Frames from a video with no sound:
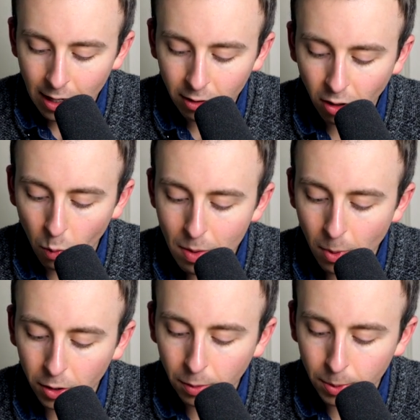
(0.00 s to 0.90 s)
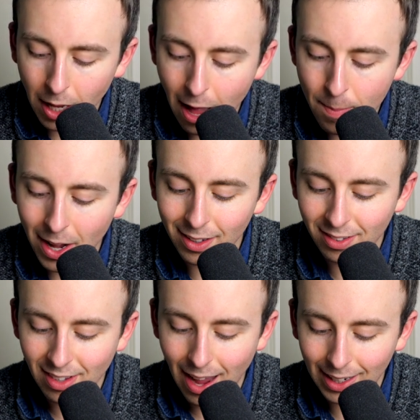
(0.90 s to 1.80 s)
so we multiply by
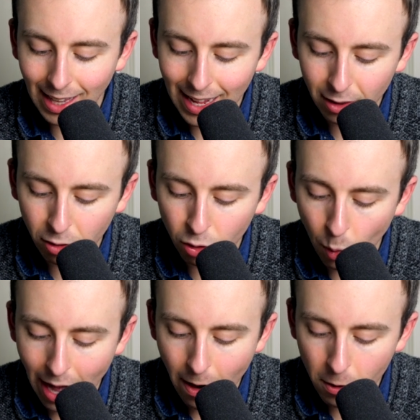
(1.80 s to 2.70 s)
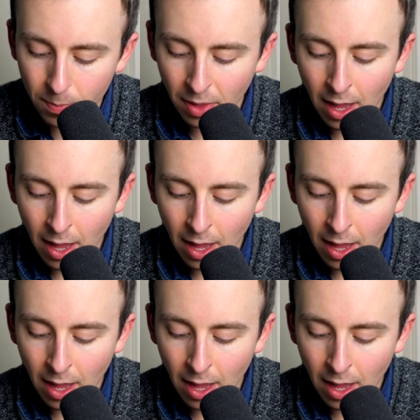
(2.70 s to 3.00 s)
side length squared.